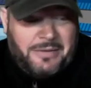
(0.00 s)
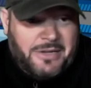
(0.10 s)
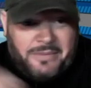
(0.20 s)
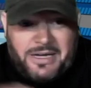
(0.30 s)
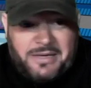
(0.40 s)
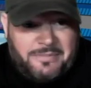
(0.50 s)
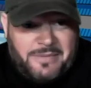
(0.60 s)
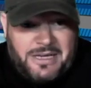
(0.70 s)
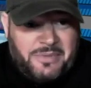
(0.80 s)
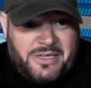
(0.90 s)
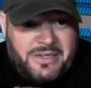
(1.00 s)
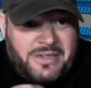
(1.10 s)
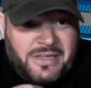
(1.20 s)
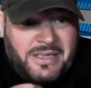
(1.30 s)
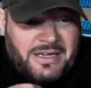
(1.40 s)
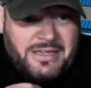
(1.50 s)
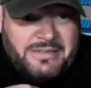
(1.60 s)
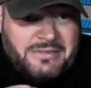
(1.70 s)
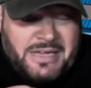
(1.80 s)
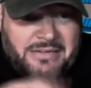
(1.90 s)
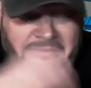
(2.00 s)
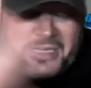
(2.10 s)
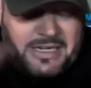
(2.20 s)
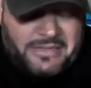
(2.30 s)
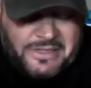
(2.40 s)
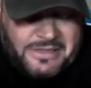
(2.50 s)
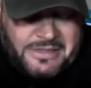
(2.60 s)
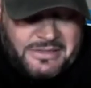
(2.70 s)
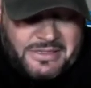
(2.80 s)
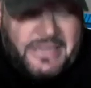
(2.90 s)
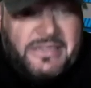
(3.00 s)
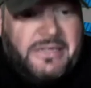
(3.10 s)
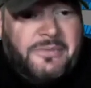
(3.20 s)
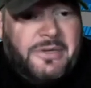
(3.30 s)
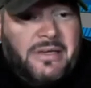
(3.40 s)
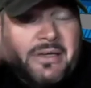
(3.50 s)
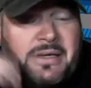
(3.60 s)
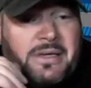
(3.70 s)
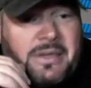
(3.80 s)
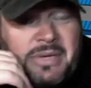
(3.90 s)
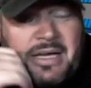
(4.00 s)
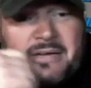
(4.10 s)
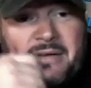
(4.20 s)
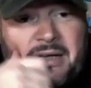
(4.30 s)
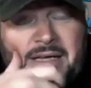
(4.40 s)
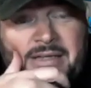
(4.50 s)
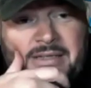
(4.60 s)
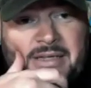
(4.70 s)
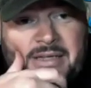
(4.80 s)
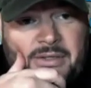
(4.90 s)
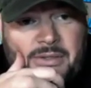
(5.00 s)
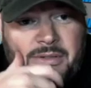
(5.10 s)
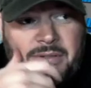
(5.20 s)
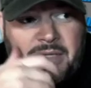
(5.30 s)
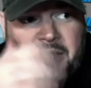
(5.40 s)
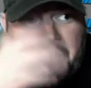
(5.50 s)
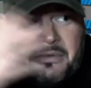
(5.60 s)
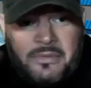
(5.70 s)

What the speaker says: I mean, in my opinion, not even a scientific background, I can tell you that